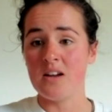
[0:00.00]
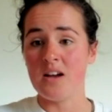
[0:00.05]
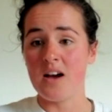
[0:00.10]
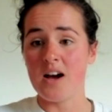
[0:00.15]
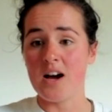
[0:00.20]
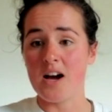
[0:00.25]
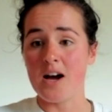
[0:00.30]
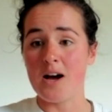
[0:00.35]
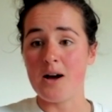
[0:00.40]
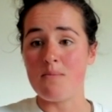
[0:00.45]

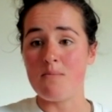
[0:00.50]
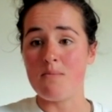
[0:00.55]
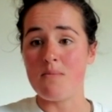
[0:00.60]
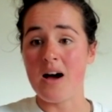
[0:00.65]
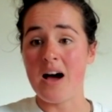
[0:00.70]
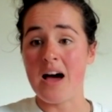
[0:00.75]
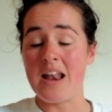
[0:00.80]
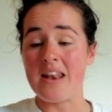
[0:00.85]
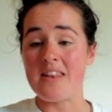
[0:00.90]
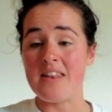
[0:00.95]

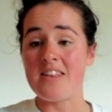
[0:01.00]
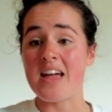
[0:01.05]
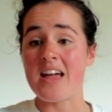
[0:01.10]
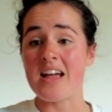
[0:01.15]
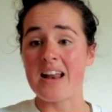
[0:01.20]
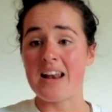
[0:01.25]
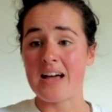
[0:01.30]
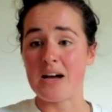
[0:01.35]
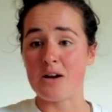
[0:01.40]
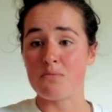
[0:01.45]
And they
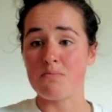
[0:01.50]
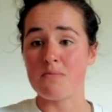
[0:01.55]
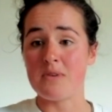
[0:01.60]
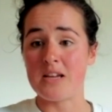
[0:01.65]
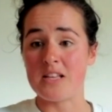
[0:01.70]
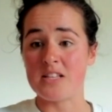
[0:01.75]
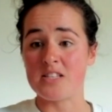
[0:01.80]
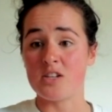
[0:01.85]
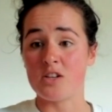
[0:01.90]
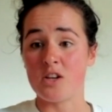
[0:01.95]
allowed
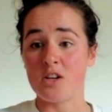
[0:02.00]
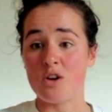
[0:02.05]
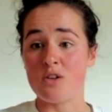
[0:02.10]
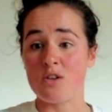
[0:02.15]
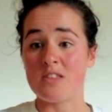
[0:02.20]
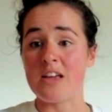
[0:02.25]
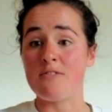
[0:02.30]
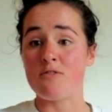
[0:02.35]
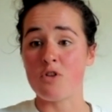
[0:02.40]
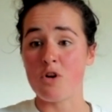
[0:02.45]
me to go,
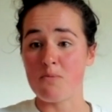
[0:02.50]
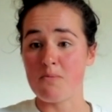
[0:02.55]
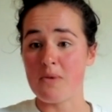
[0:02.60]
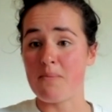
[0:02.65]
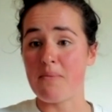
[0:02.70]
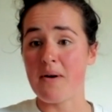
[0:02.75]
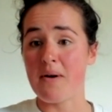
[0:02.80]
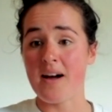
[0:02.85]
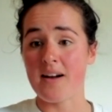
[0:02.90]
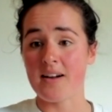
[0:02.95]
they've got my
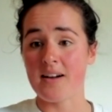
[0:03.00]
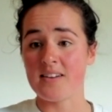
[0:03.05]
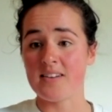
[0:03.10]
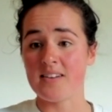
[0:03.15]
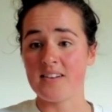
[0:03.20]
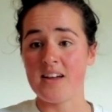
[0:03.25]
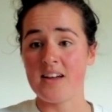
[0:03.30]
back.